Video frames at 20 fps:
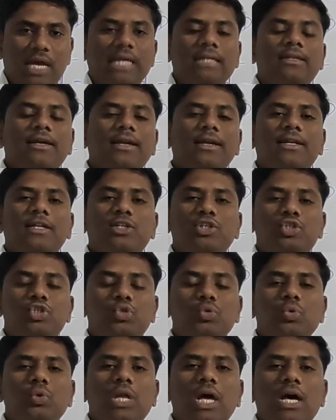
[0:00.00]
Either it is
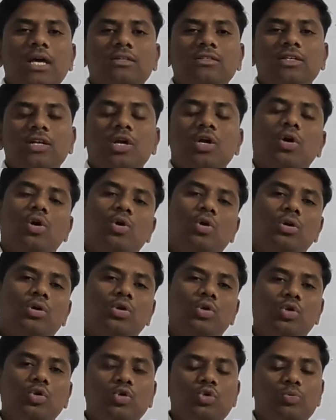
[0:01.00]
too large or
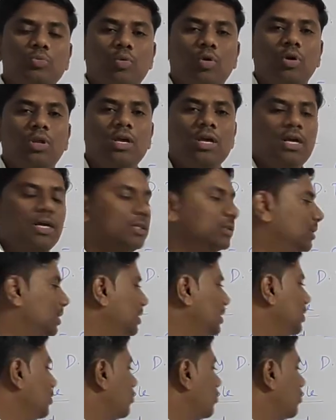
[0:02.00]
too small, then